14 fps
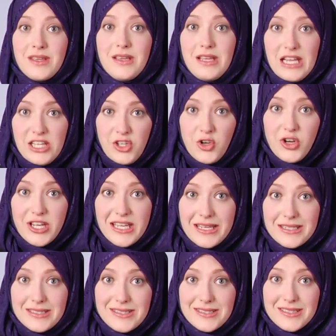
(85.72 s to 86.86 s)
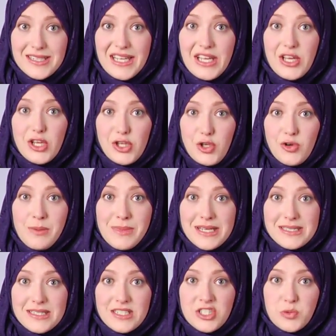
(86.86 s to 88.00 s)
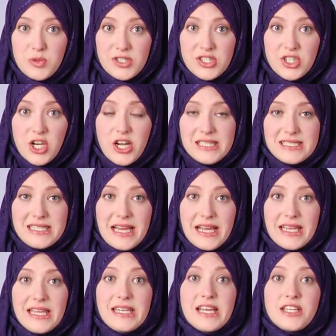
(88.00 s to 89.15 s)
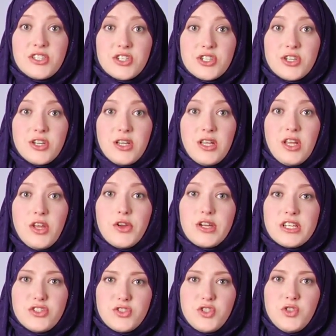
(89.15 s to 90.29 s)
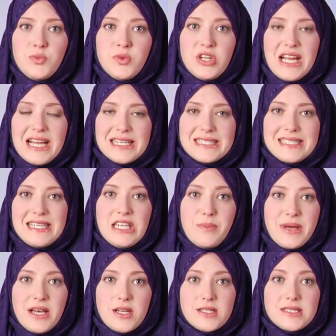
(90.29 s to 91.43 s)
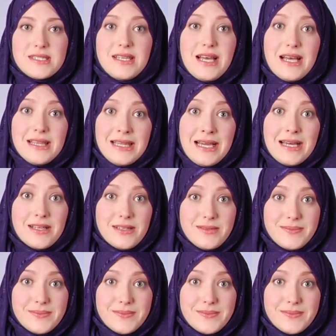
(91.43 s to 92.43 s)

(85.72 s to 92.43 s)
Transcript: In your case, your message will start stacking under Consumer Asking About Halal.